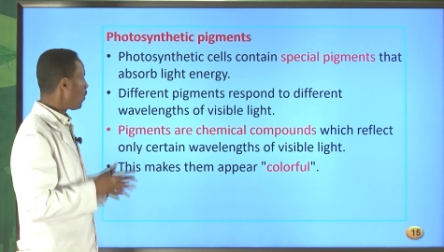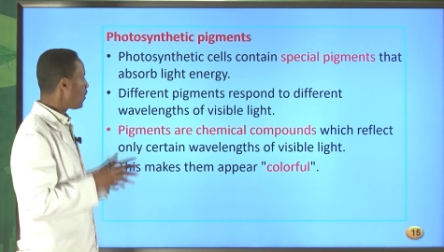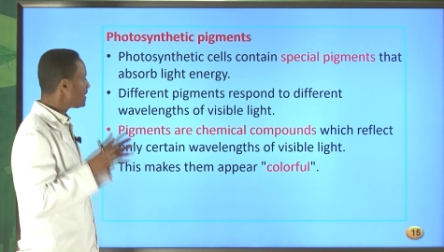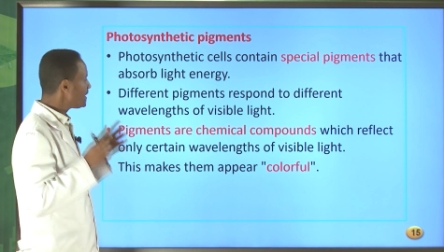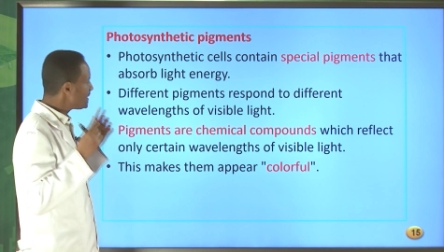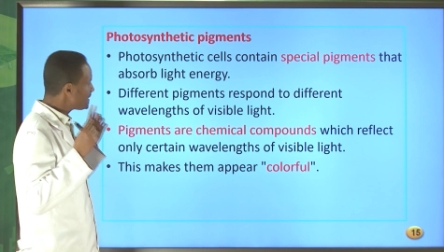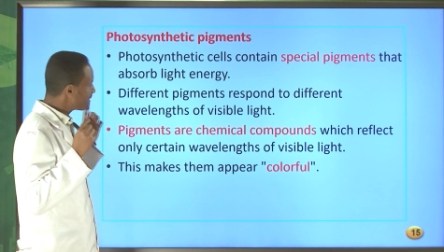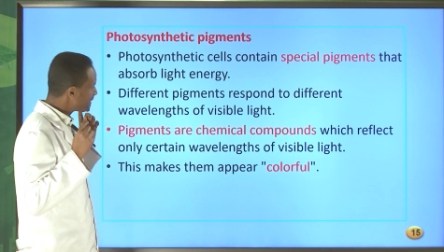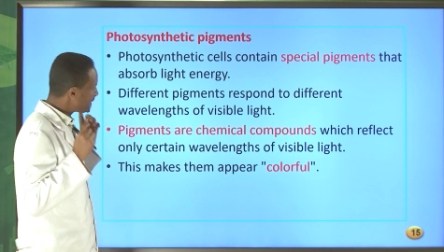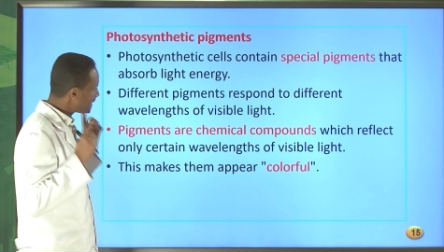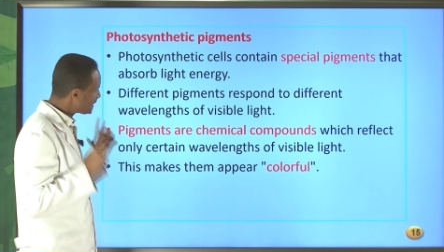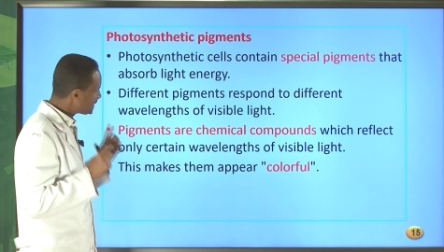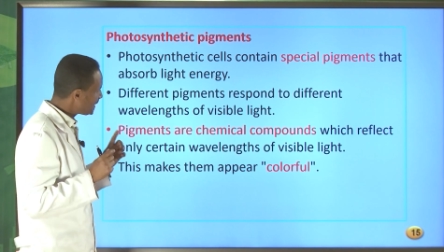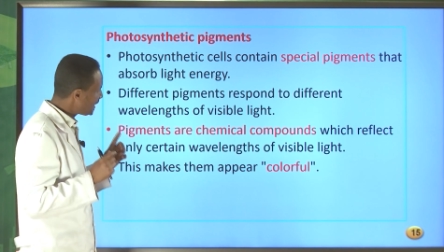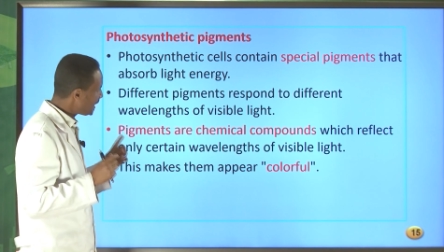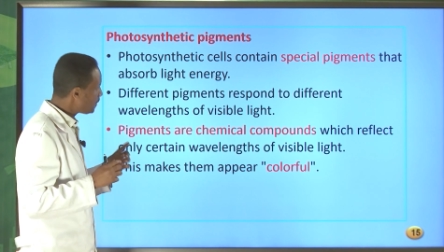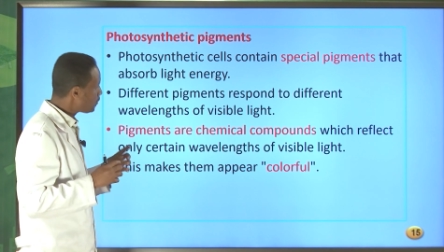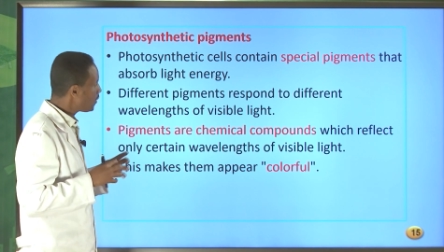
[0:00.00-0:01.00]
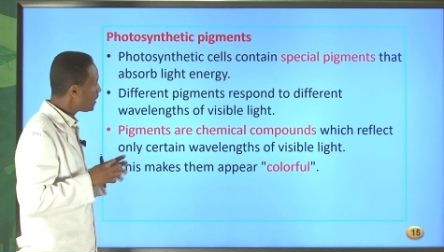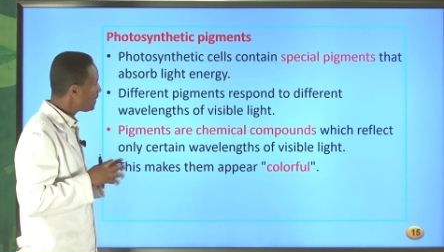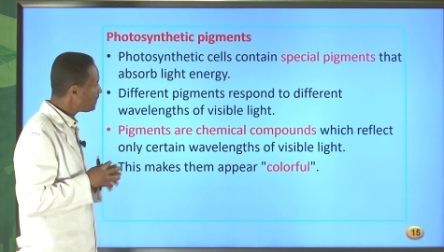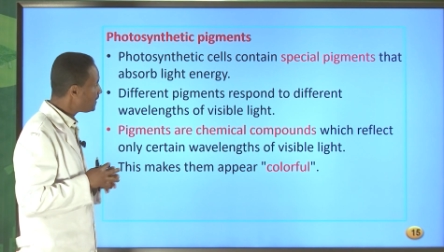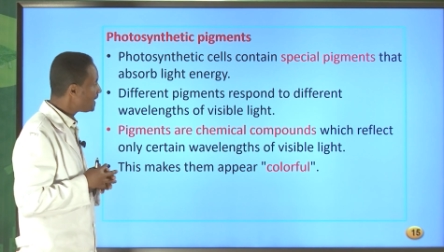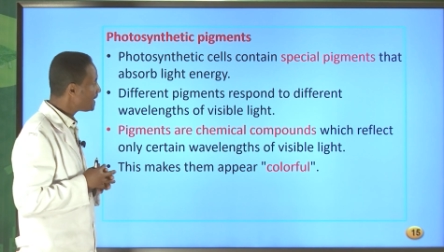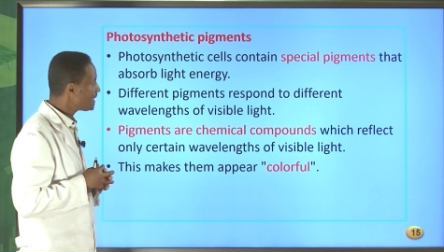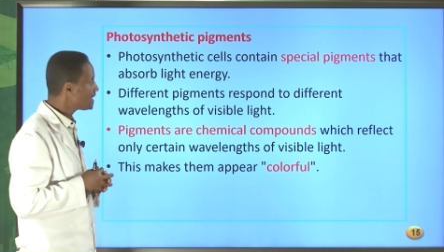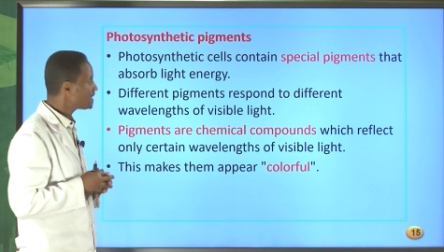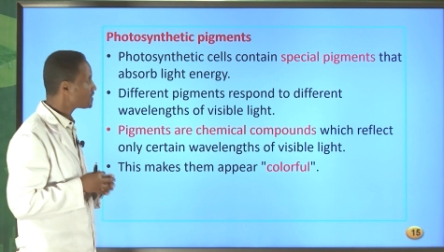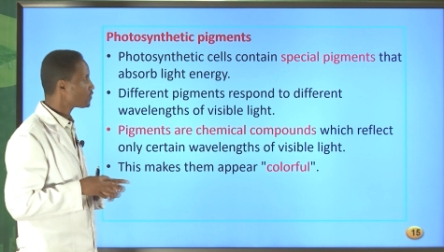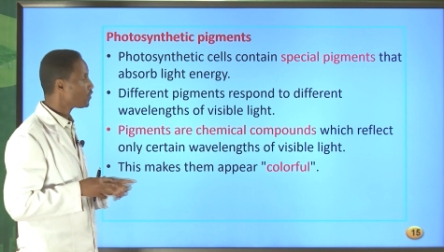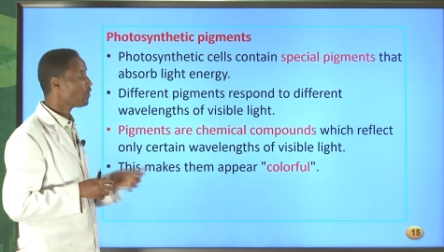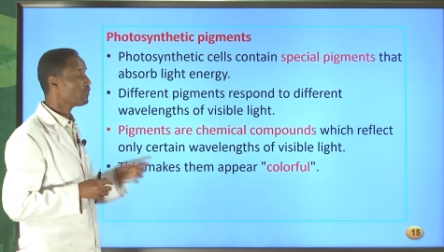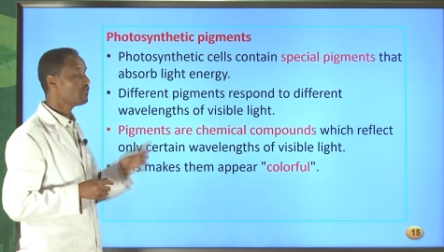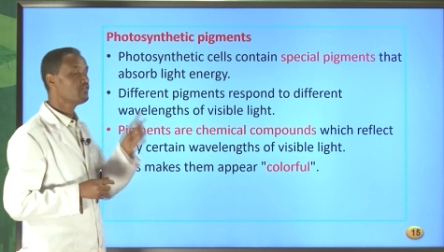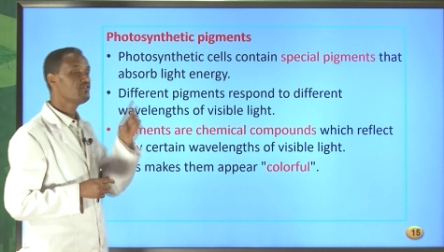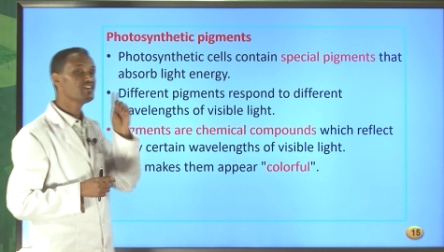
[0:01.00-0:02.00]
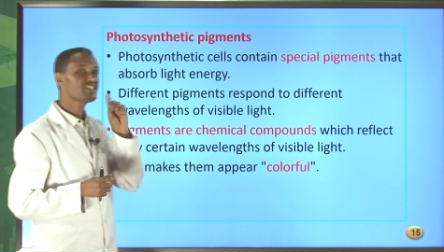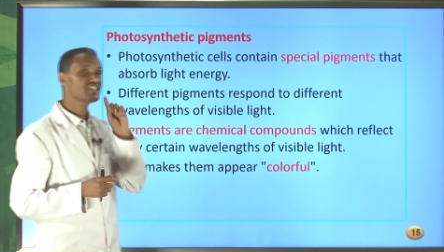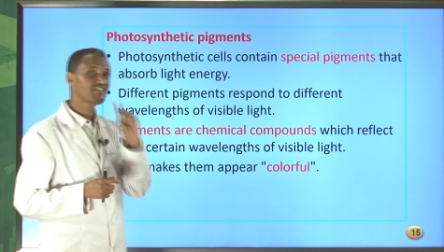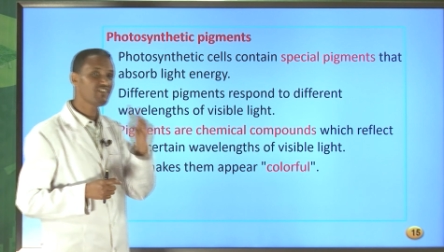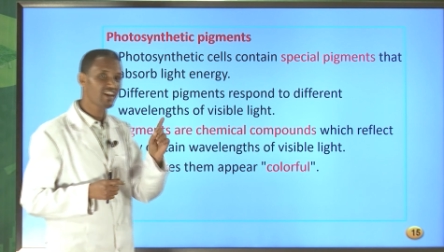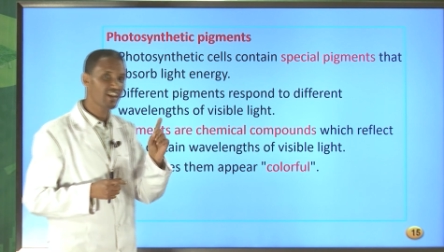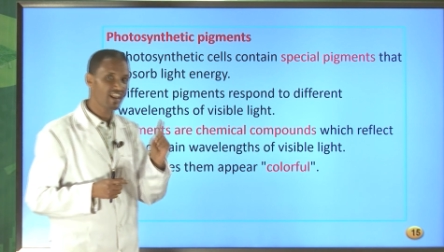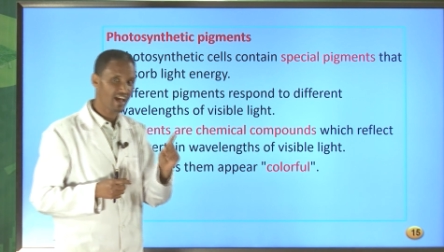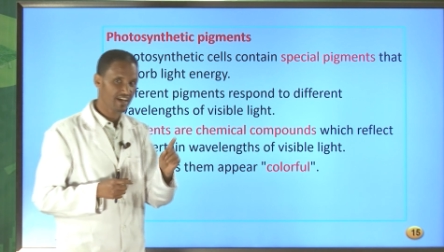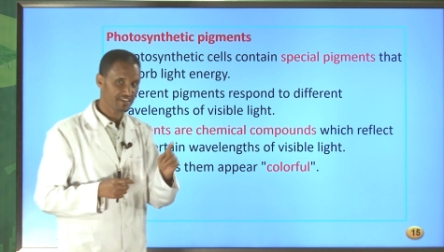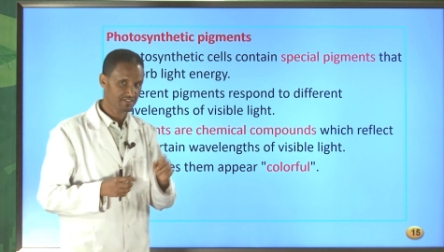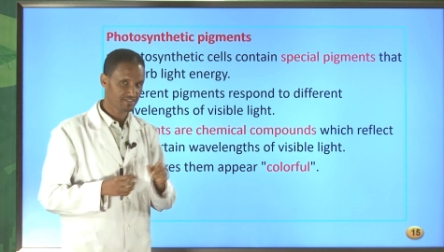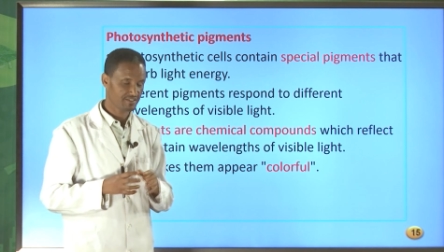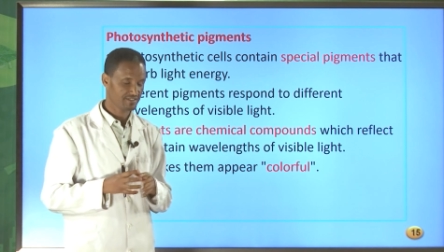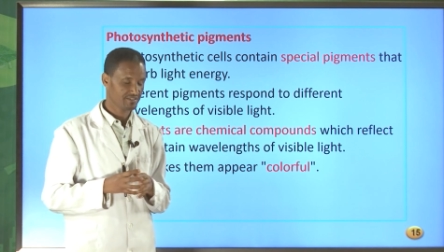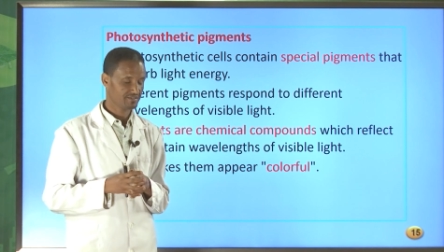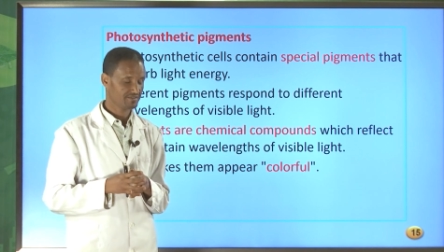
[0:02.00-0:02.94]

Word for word: only certain wavelengths of visible light.